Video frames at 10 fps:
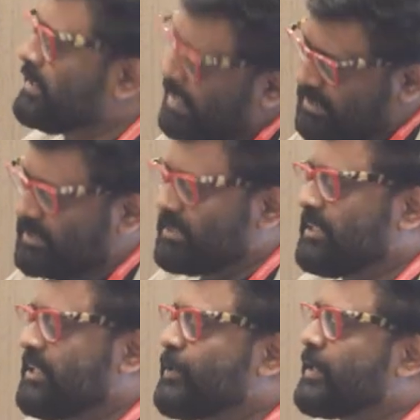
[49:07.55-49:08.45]

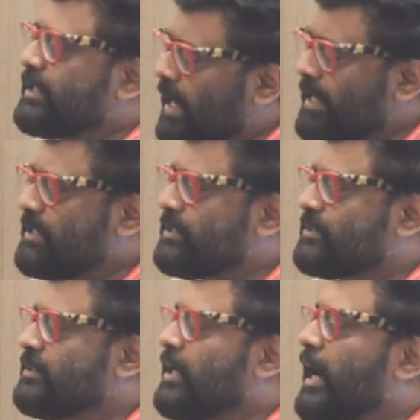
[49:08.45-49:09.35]
Yes, you can
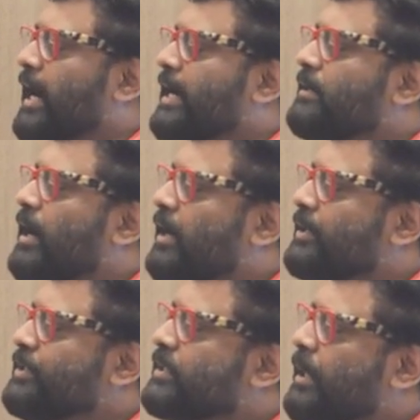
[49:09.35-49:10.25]
hide, and
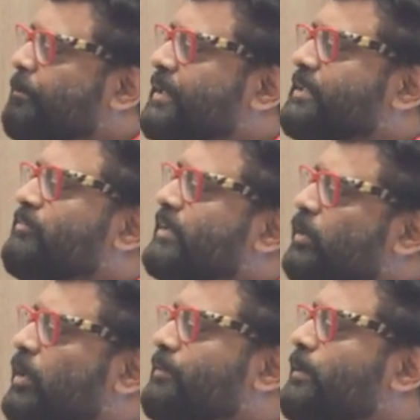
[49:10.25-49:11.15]
your computer
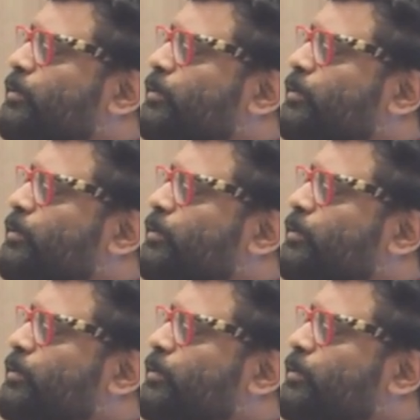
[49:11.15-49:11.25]
will not be